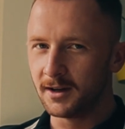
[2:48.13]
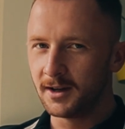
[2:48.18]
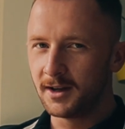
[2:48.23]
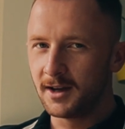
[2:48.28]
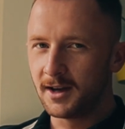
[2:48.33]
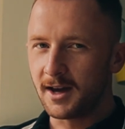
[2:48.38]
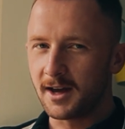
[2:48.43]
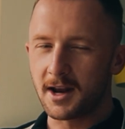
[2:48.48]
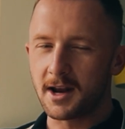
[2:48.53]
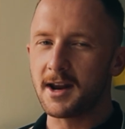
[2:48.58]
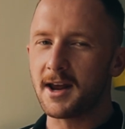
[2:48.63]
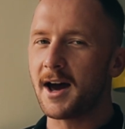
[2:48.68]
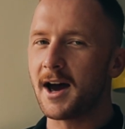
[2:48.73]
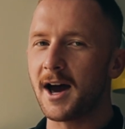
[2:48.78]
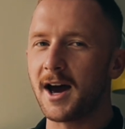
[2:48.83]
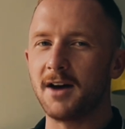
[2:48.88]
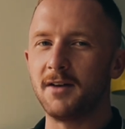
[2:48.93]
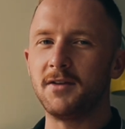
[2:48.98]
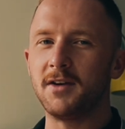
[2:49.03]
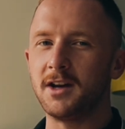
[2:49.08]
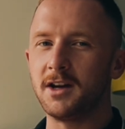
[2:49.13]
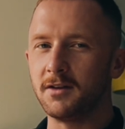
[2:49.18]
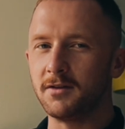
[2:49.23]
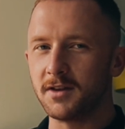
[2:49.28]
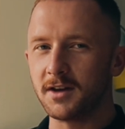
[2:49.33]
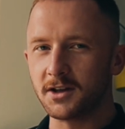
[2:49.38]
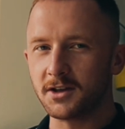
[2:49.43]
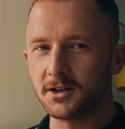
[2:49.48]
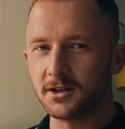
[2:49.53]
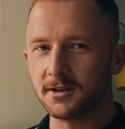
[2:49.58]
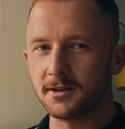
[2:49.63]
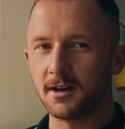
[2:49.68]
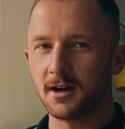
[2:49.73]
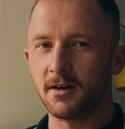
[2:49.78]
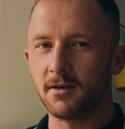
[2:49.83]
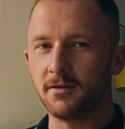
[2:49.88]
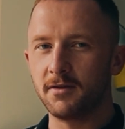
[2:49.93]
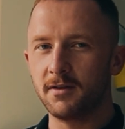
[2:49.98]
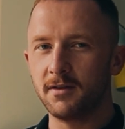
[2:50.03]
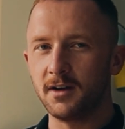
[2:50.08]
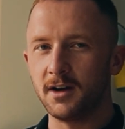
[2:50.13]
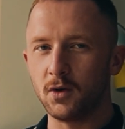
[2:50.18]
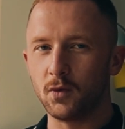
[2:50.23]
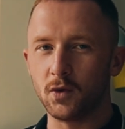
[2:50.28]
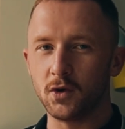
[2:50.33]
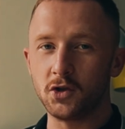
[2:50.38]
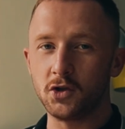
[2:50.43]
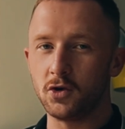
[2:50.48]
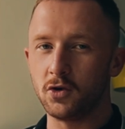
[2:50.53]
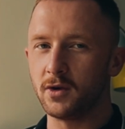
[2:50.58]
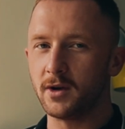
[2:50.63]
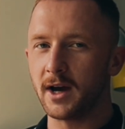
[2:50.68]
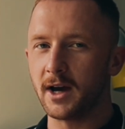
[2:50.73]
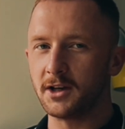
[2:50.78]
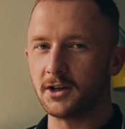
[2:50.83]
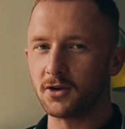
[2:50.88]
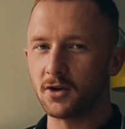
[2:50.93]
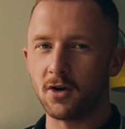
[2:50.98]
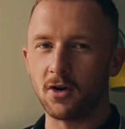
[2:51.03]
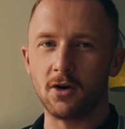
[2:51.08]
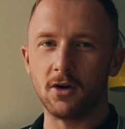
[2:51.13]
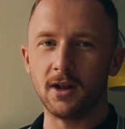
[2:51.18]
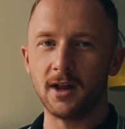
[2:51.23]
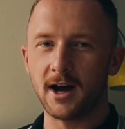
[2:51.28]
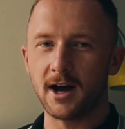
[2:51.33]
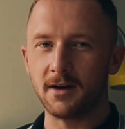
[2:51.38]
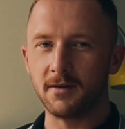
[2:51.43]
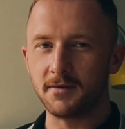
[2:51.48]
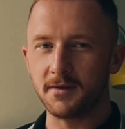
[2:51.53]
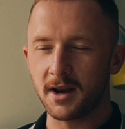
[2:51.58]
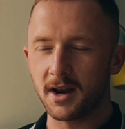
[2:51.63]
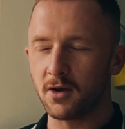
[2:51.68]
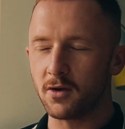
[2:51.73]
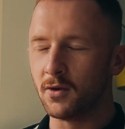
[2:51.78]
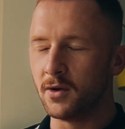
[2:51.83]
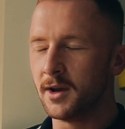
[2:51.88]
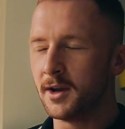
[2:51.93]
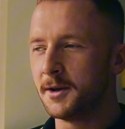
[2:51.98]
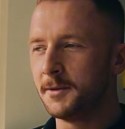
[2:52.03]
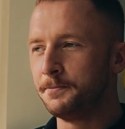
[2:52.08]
I didn't have any of this stuff in which you guys all have now.